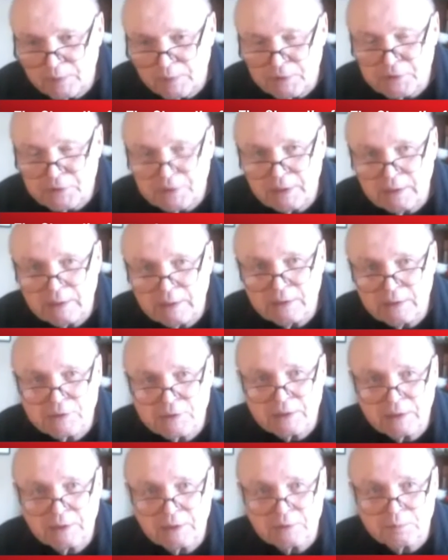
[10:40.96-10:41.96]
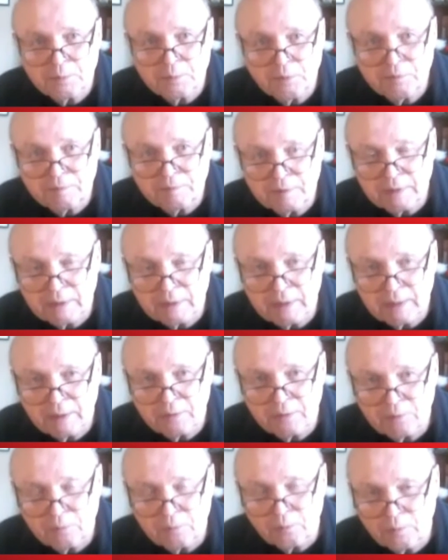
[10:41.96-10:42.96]
see these things moving
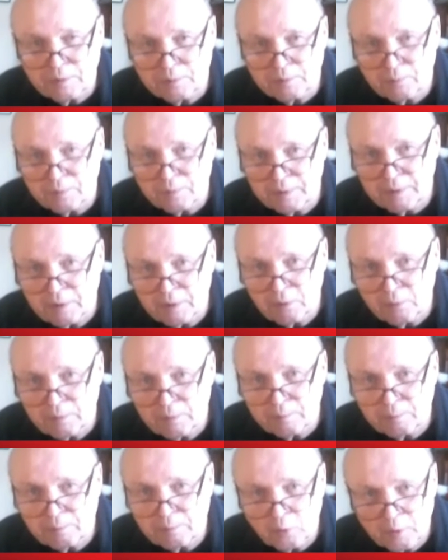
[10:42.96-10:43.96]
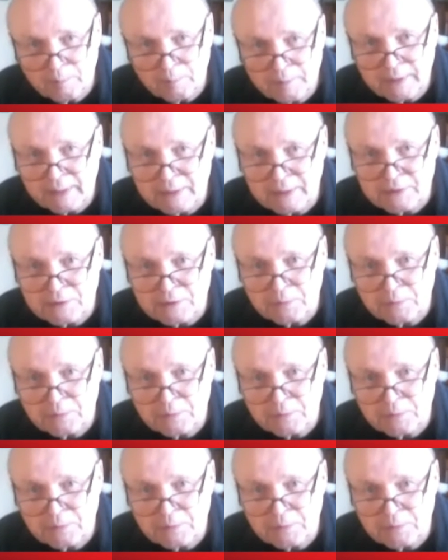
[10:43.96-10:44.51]
together. We know employment has to